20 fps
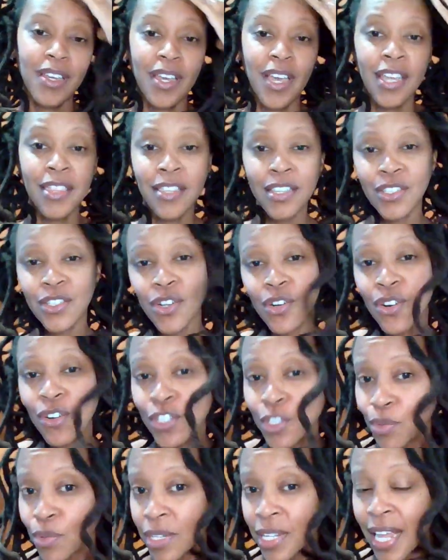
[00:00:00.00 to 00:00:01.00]
and these
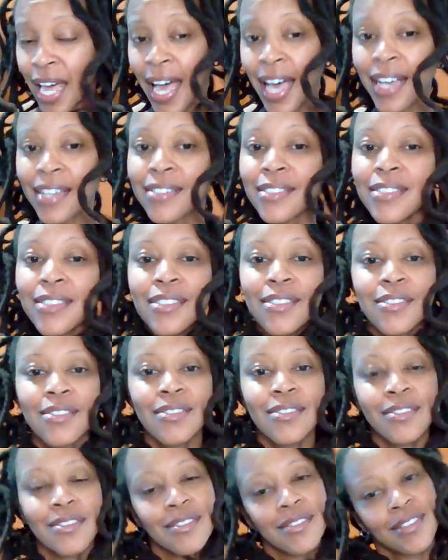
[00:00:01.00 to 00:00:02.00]
curls will last.
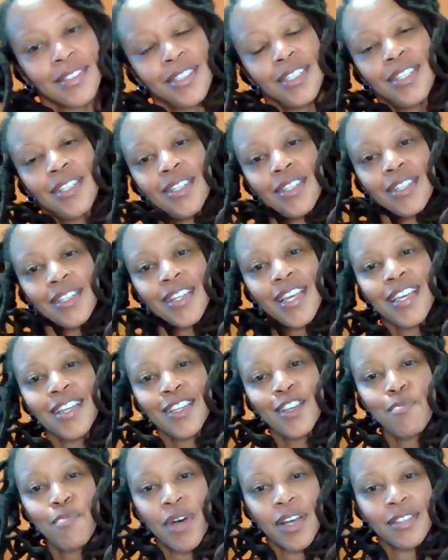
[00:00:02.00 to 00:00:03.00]

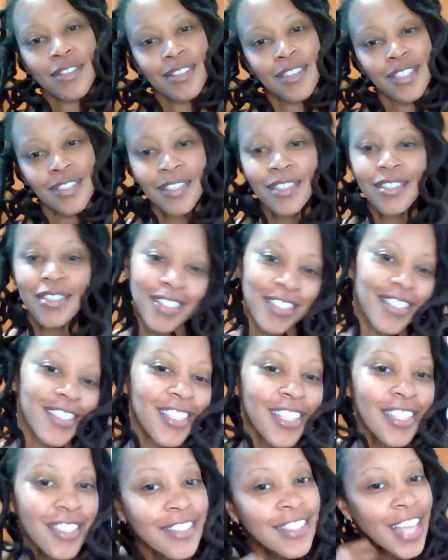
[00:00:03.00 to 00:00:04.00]
Like, come on, this
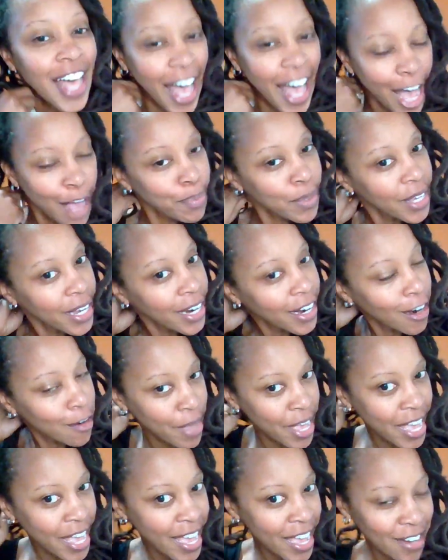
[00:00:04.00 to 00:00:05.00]
is a happy hair,
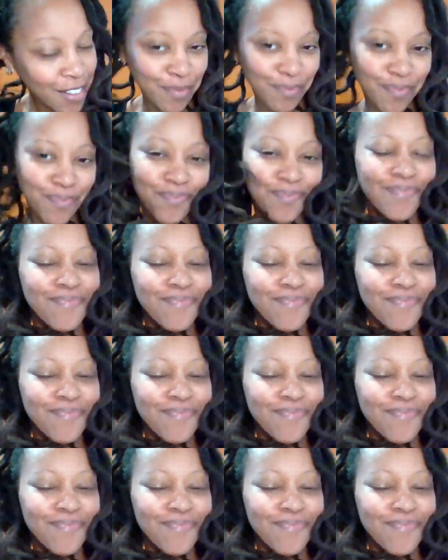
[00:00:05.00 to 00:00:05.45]
man.